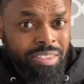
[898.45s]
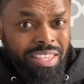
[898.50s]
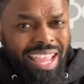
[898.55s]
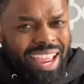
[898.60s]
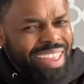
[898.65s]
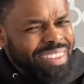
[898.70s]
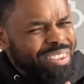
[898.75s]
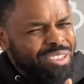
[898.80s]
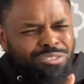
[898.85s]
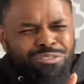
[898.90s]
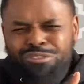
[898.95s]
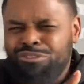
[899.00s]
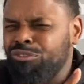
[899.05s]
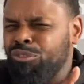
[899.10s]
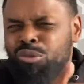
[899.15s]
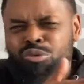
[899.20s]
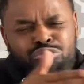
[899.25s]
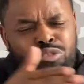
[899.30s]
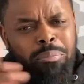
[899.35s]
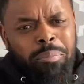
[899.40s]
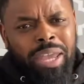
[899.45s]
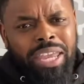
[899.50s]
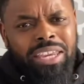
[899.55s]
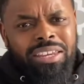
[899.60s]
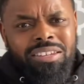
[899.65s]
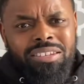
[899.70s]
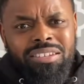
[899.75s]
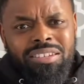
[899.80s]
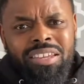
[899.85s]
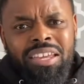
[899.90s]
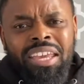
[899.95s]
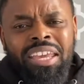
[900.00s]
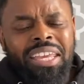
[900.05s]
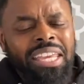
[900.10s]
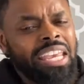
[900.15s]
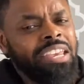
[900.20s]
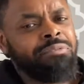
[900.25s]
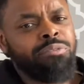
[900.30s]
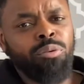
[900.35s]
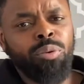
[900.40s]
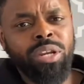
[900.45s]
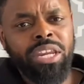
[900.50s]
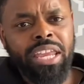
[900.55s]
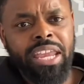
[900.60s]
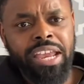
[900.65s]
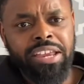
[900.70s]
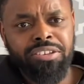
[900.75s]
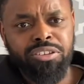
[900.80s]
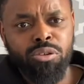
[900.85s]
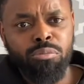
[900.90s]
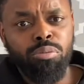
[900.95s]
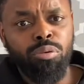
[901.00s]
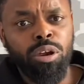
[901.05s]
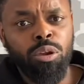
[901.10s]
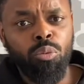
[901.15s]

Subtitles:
and the fruit remains. Even when he gets to the point